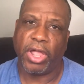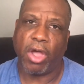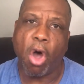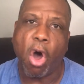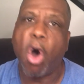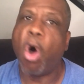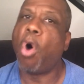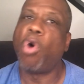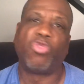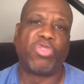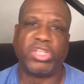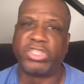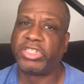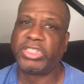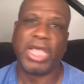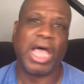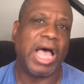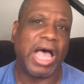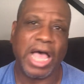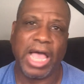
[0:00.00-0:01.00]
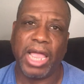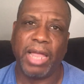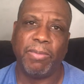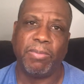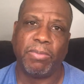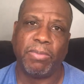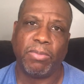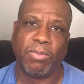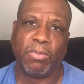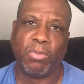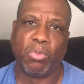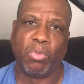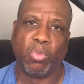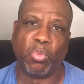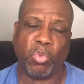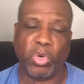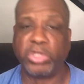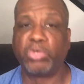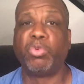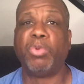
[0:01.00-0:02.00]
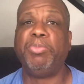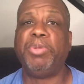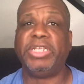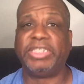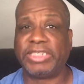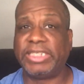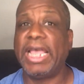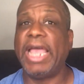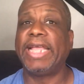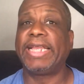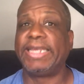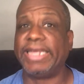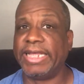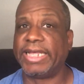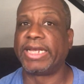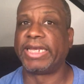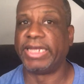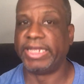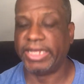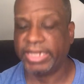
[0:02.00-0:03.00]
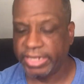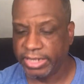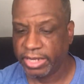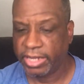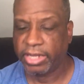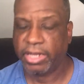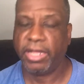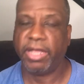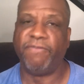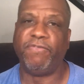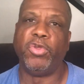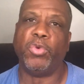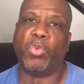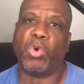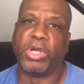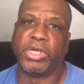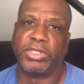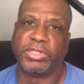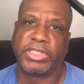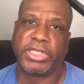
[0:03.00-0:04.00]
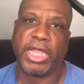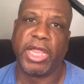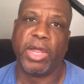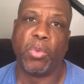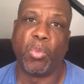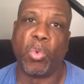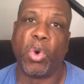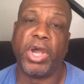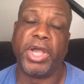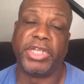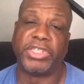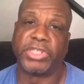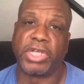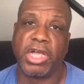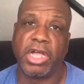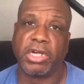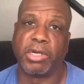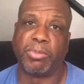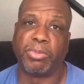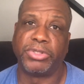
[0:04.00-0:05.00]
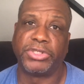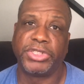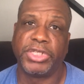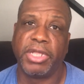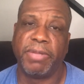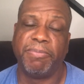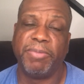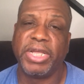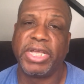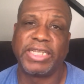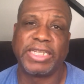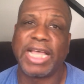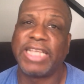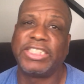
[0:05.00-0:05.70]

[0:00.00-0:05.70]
all the time, which would be technically, if you want to say what is 100%, because I